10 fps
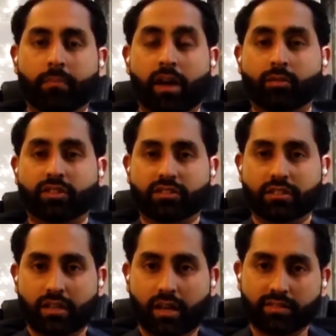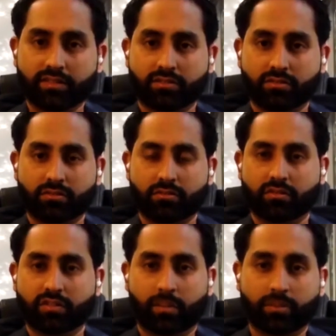I was actually tasked to
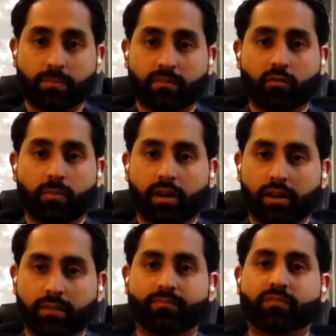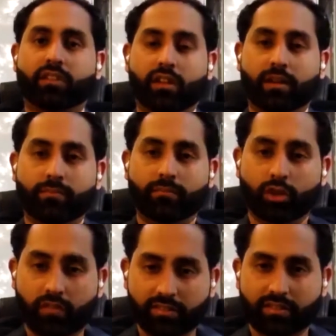set up a chapter for my
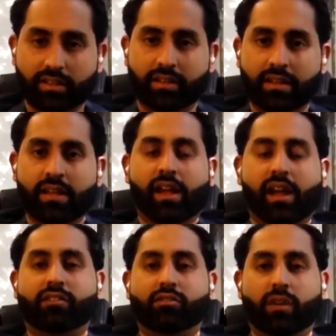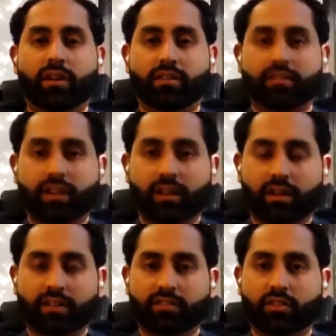university and to run it there.
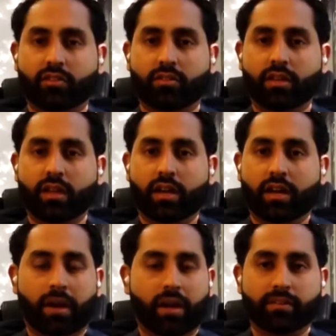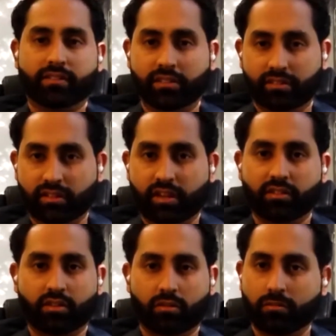And so I basically designed
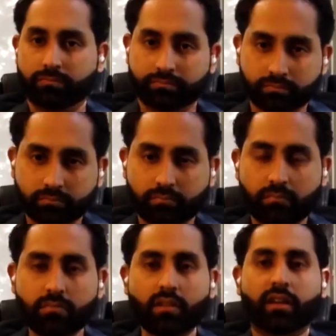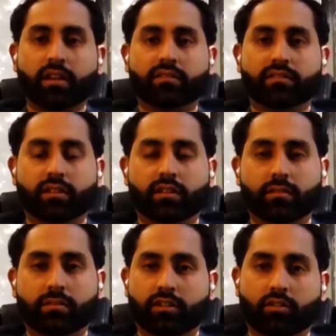the whole, I guess,
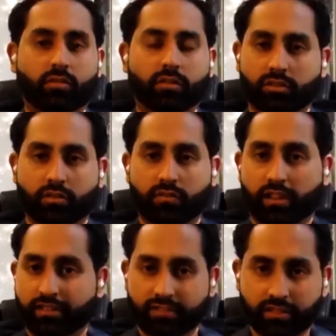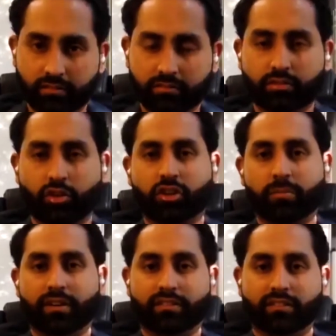all the sort of like legal
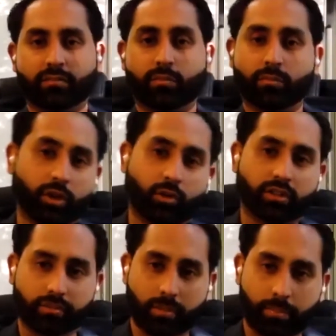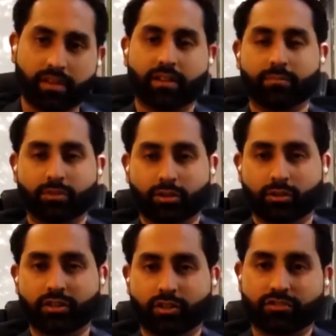documents, and we call them compendium. You can
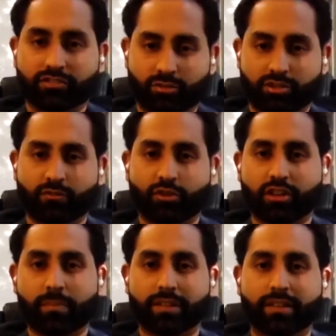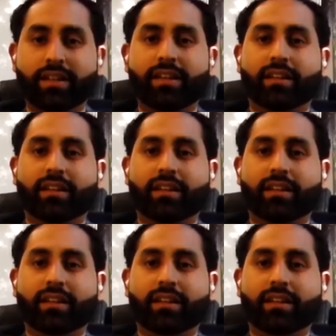call it a constitution for your company.